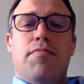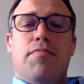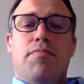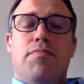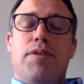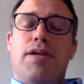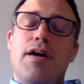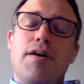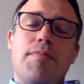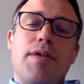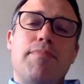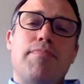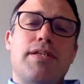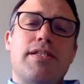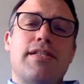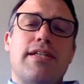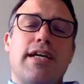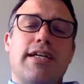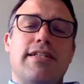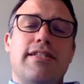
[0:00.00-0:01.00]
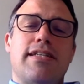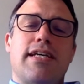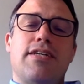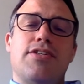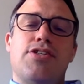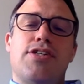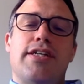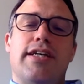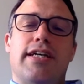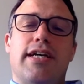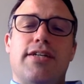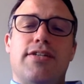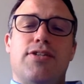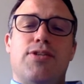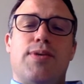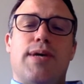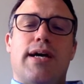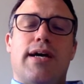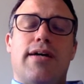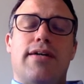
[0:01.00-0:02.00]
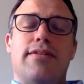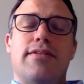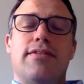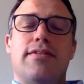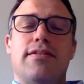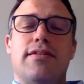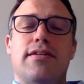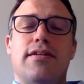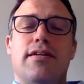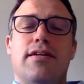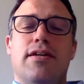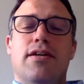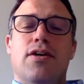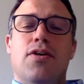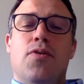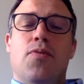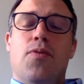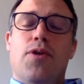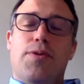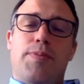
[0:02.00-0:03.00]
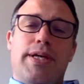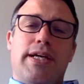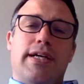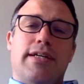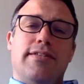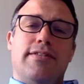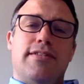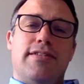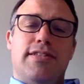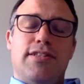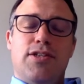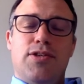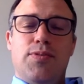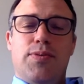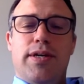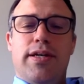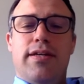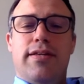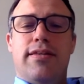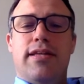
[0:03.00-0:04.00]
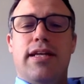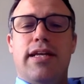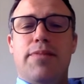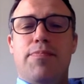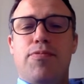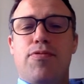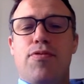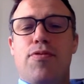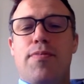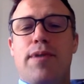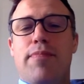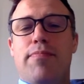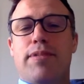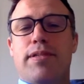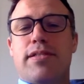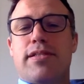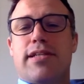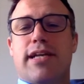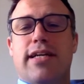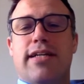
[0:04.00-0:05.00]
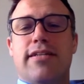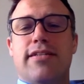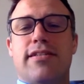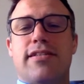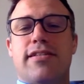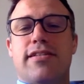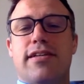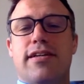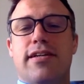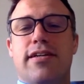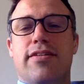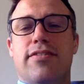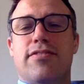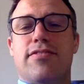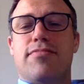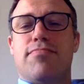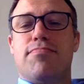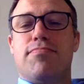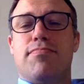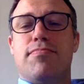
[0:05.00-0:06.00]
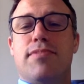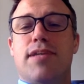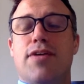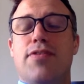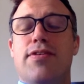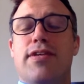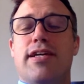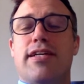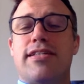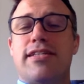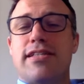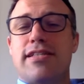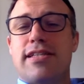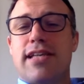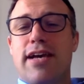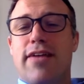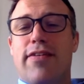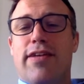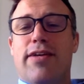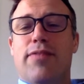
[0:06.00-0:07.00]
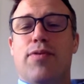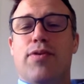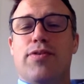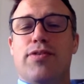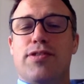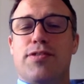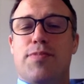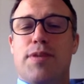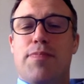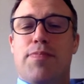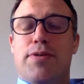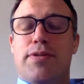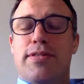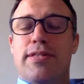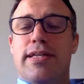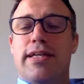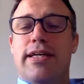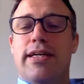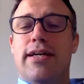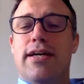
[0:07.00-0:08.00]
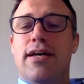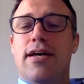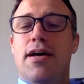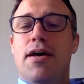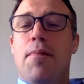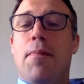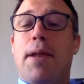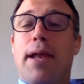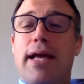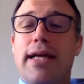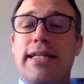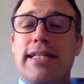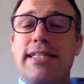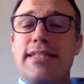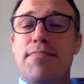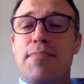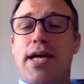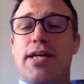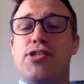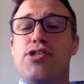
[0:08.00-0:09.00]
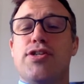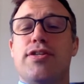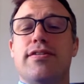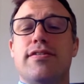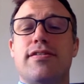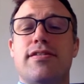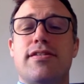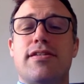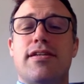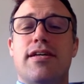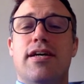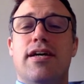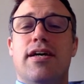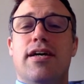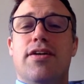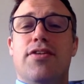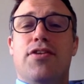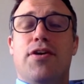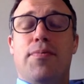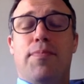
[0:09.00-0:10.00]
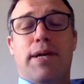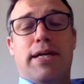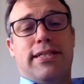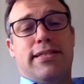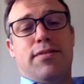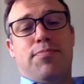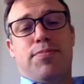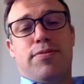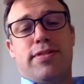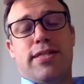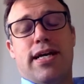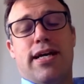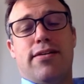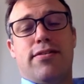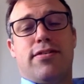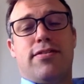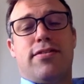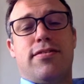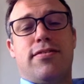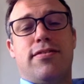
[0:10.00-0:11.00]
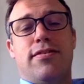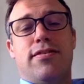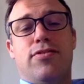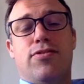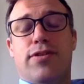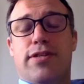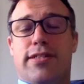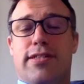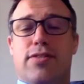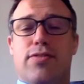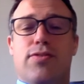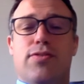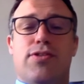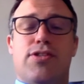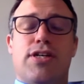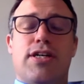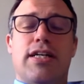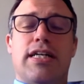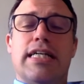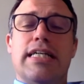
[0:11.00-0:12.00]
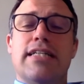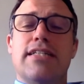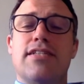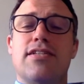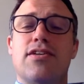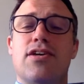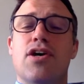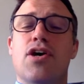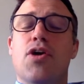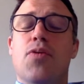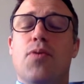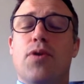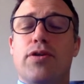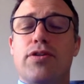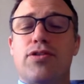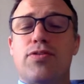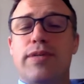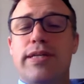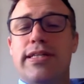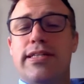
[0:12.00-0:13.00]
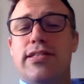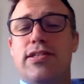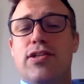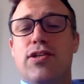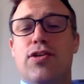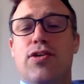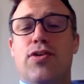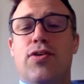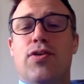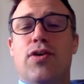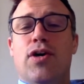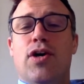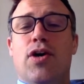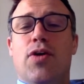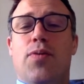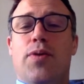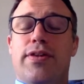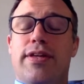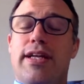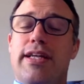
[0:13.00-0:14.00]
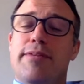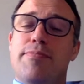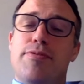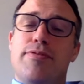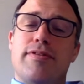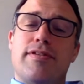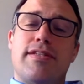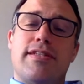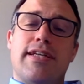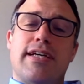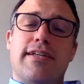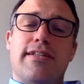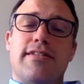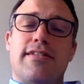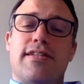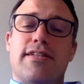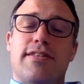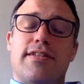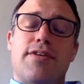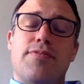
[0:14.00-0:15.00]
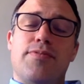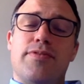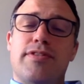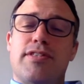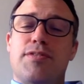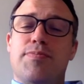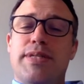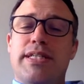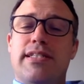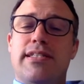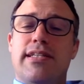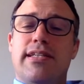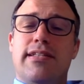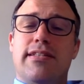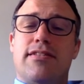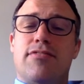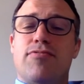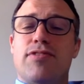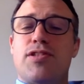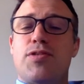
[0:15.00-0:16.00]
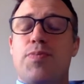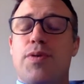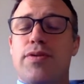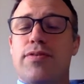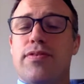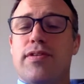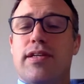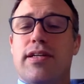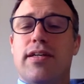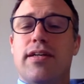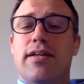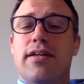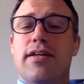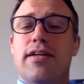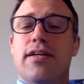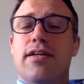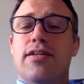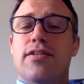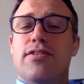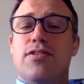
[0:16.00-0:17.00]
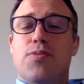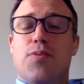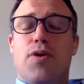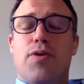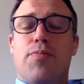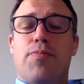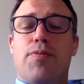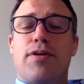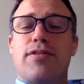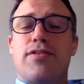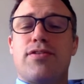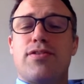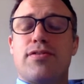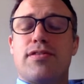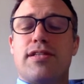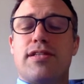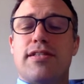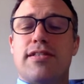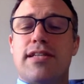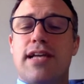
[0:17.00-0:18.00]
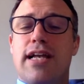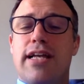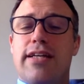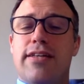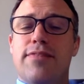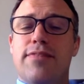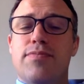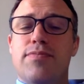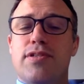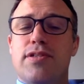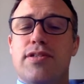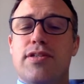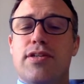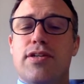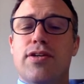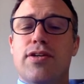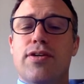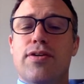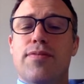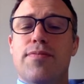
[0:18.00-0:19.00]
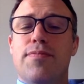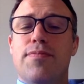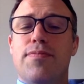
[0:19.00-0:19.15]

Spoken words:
But are member states actually going to act? What are we going to do with the liberal member states that don't necessarily want to be put in place measures that better protect critical journalists? What do we do with the liberal states that don't want to be seen to responding to what Brussels is telling them to do?